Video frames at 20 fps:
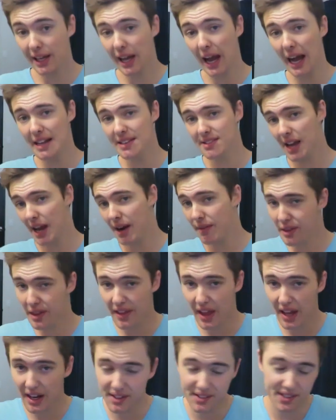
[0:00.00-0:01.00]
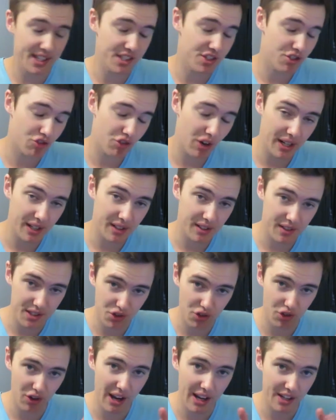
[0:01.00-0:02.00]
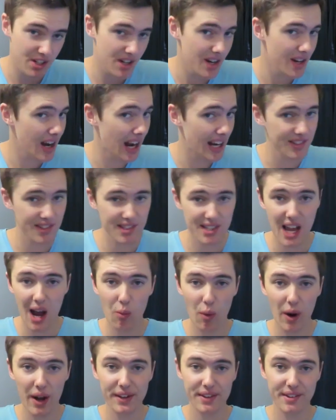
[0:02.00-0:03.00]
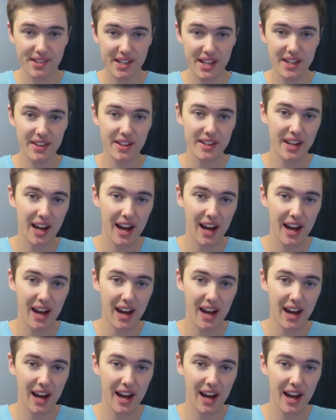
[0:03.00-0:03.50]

yeah guys, other than that, let's get straight into this reaction and I just can't wait to see their